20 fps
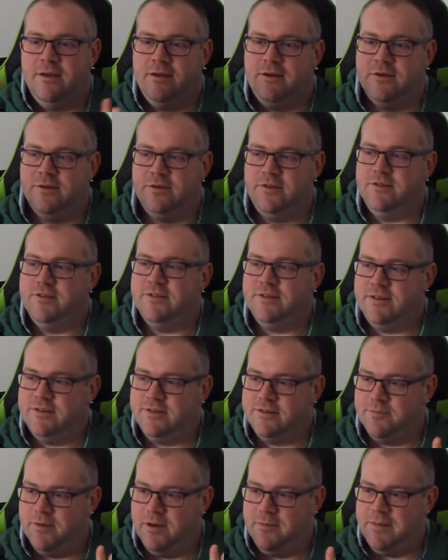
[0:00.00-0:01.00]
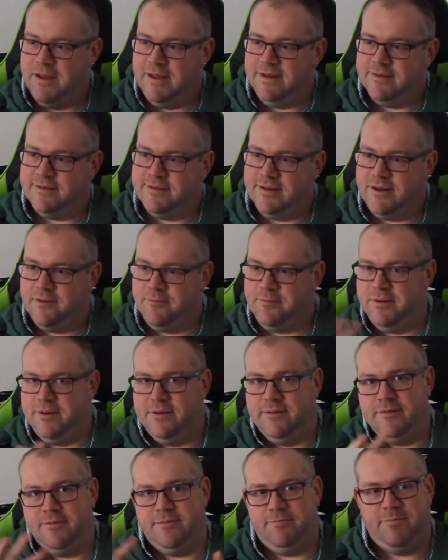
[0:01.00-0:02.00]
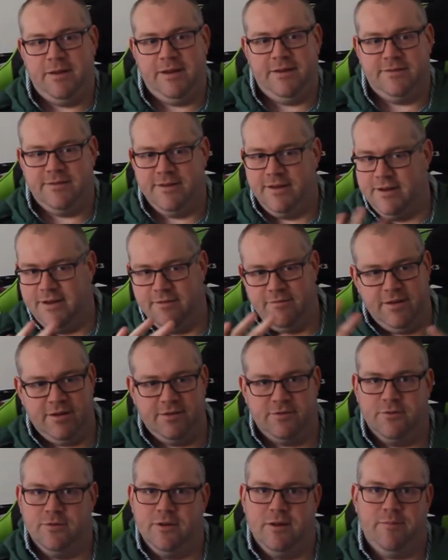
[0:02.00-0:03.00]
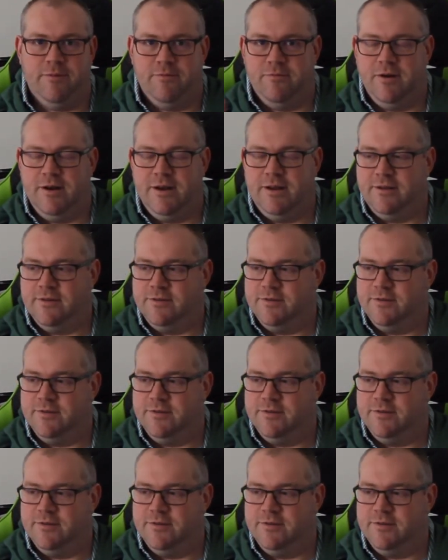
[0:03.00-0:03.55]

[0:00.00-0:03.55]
Good news is my main setup and PC and everything's all up and running.